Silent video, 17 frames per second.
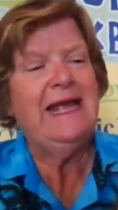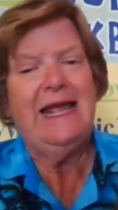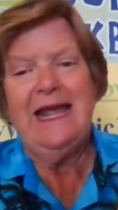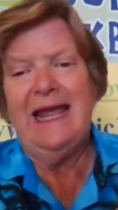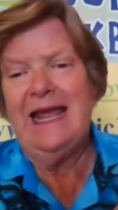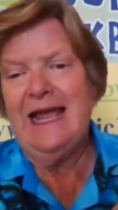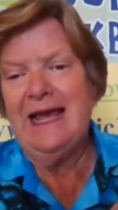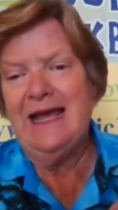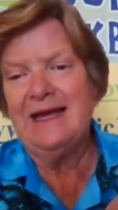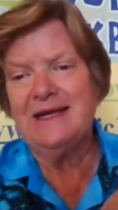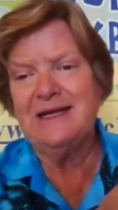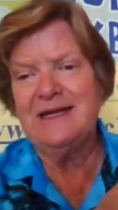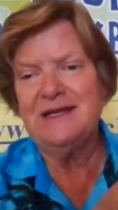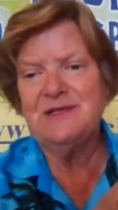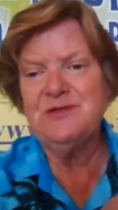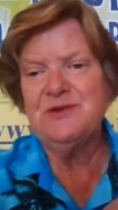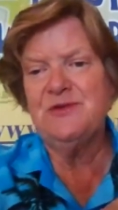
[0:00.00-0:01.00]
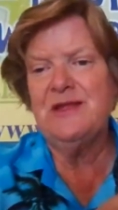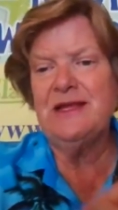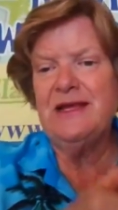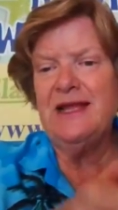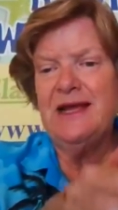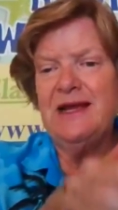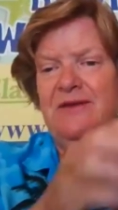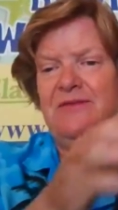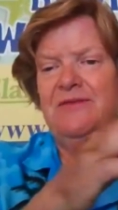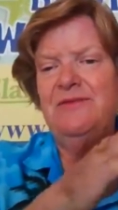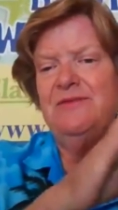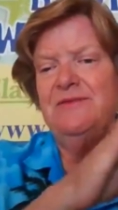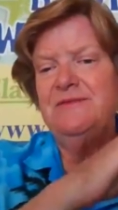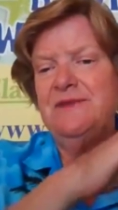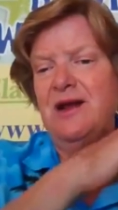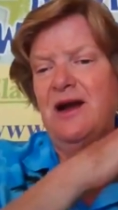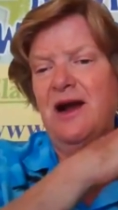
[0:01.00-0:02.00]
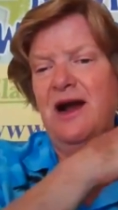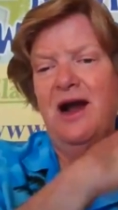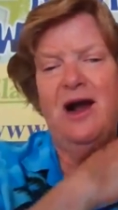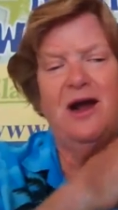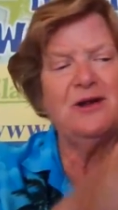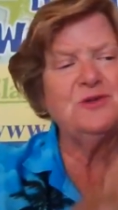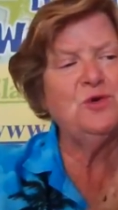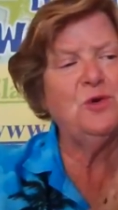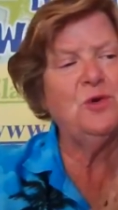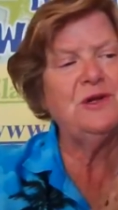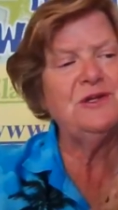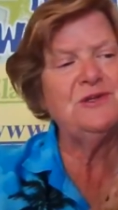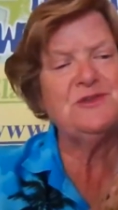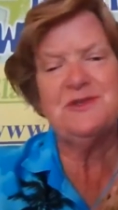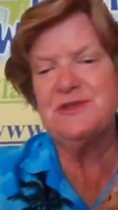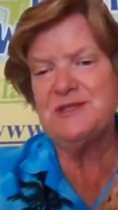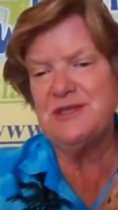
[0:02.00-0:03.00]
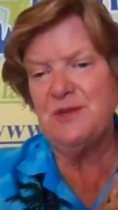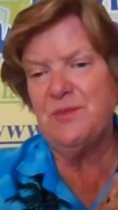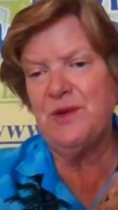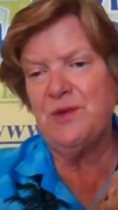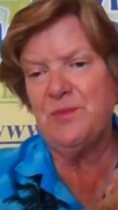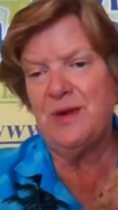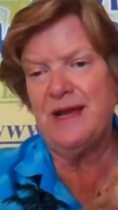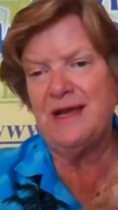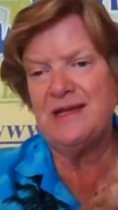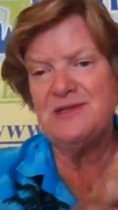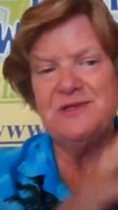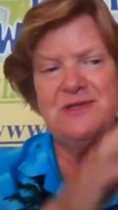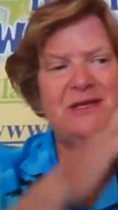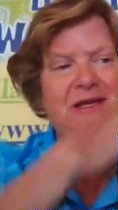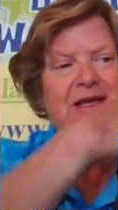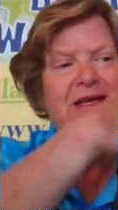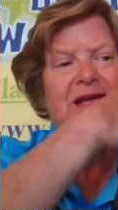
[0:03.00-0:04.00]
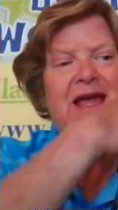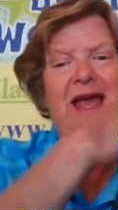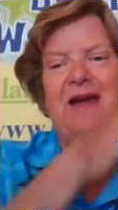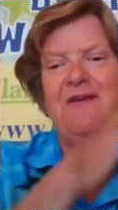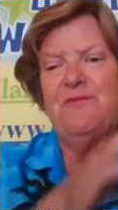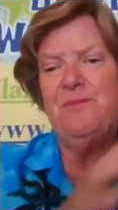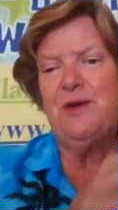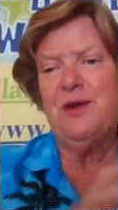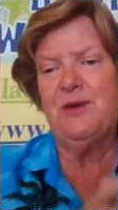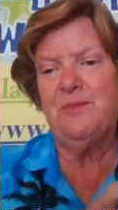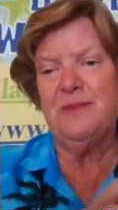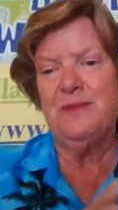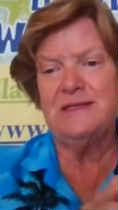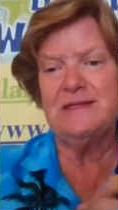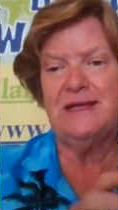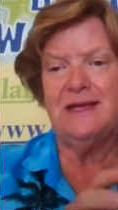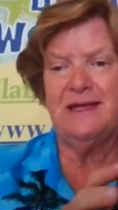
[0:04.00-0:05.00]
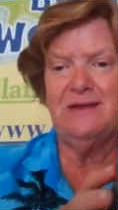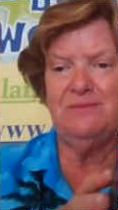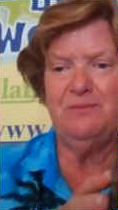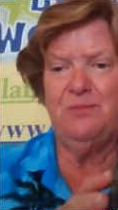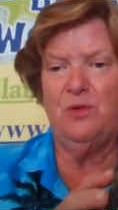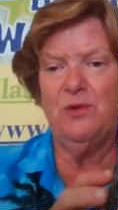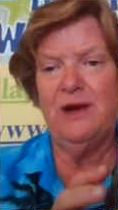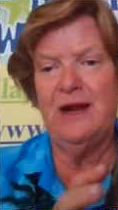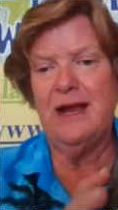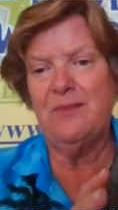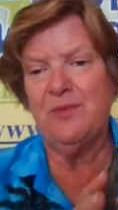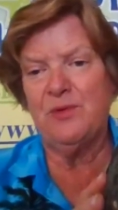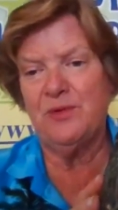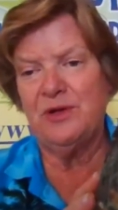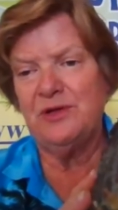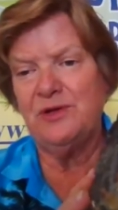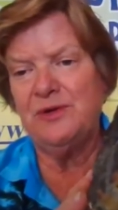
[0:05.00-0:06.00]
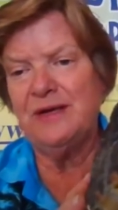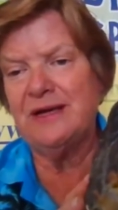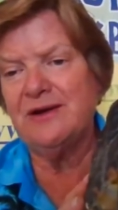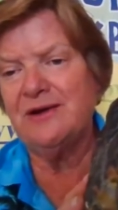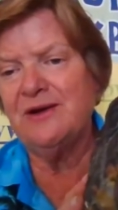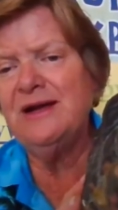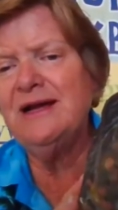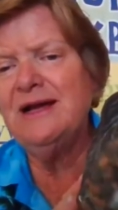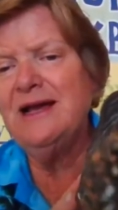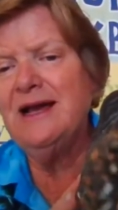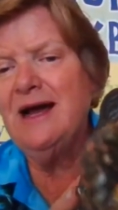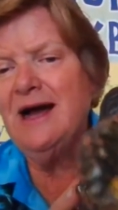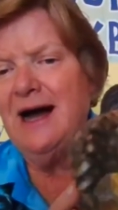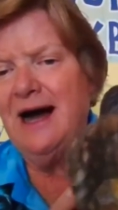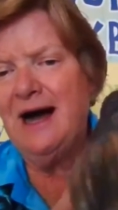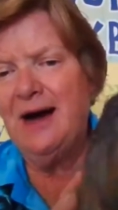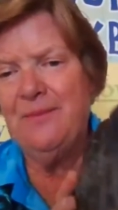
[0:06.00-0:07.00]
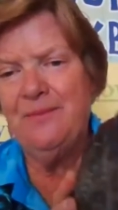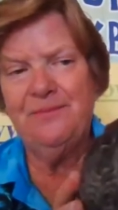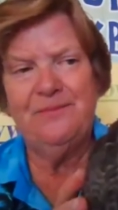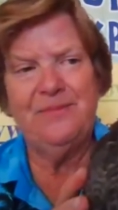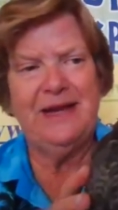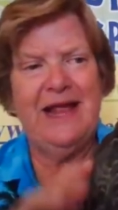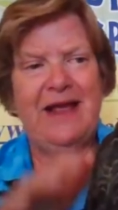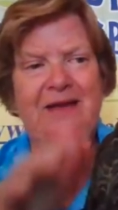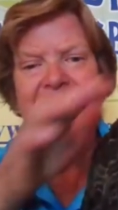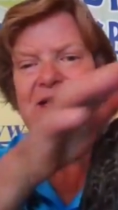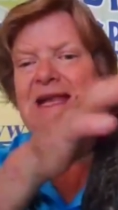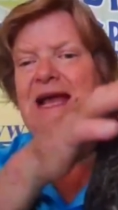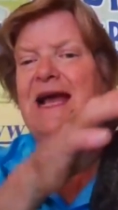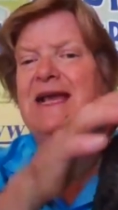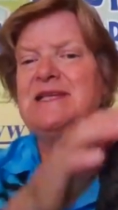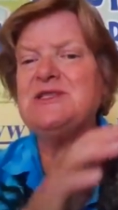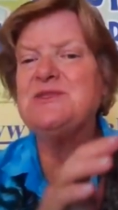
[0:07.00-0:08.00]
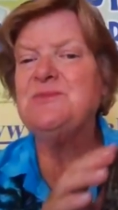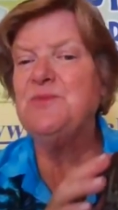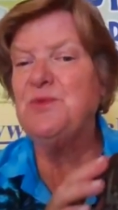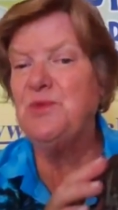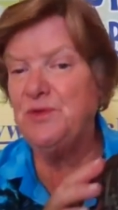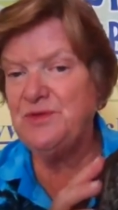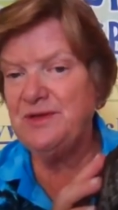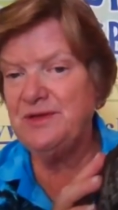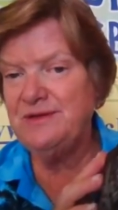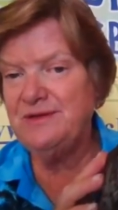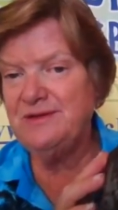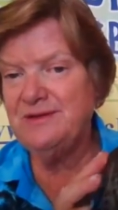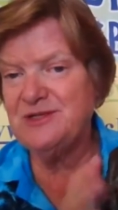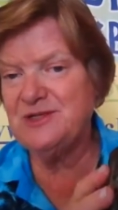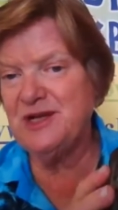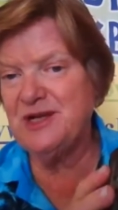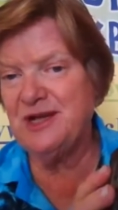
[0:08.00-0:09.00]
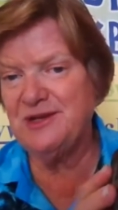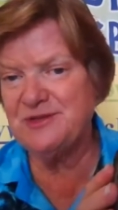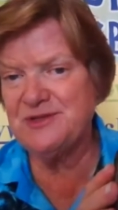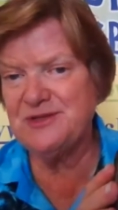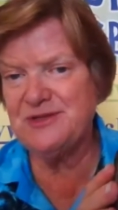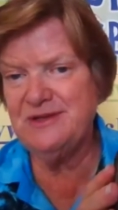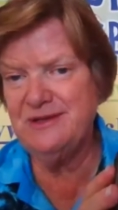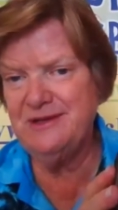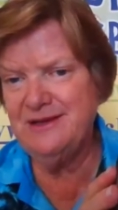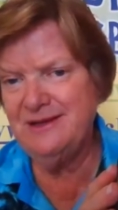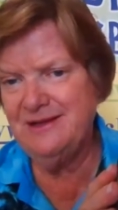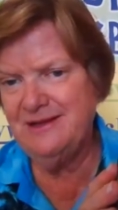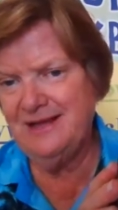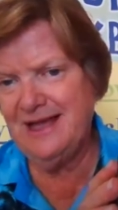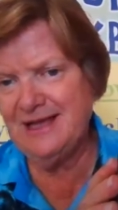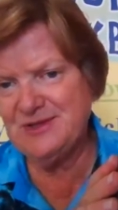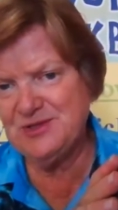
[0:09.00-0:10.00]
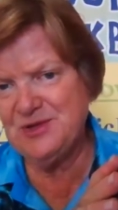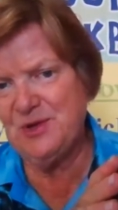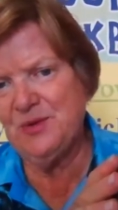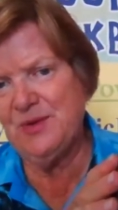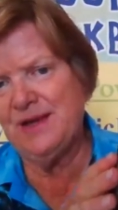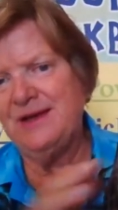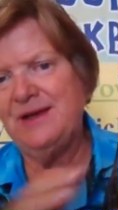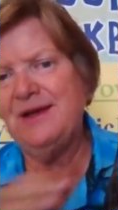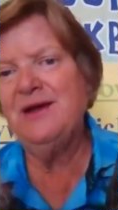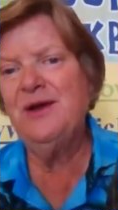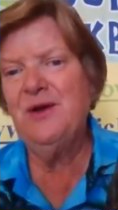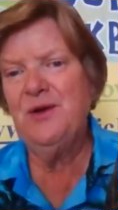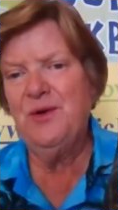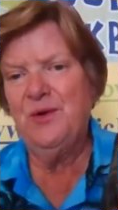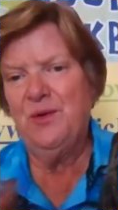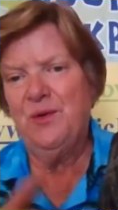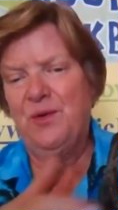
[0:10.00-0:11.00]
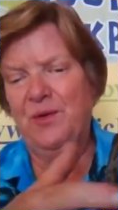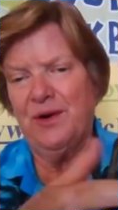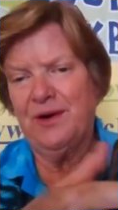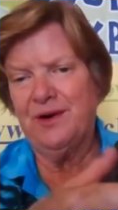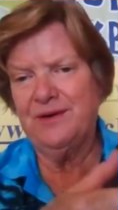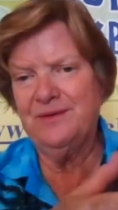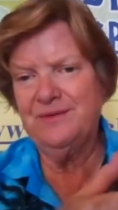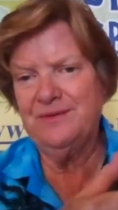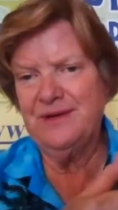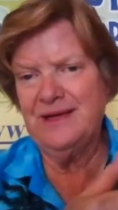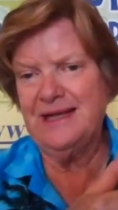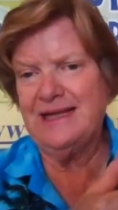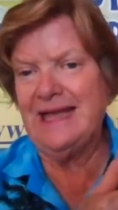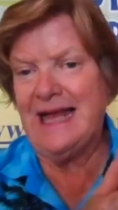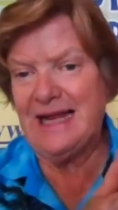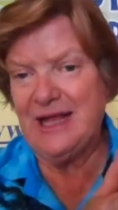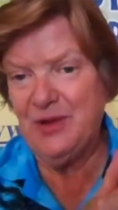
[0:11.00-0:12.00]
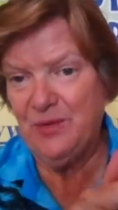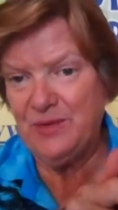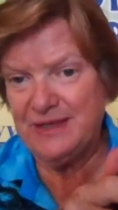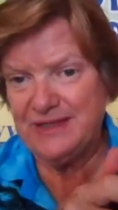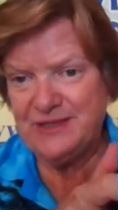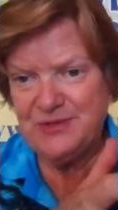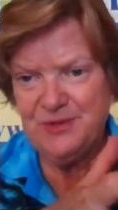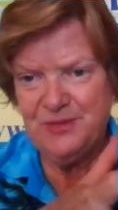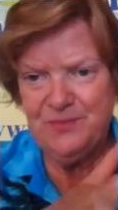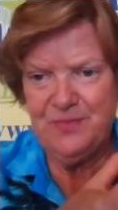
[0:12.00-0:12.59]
and so that none of our tortoises that we raise have pyramids like poor Amarillo here, but have nice smooth shells like Zoe or Gladio do.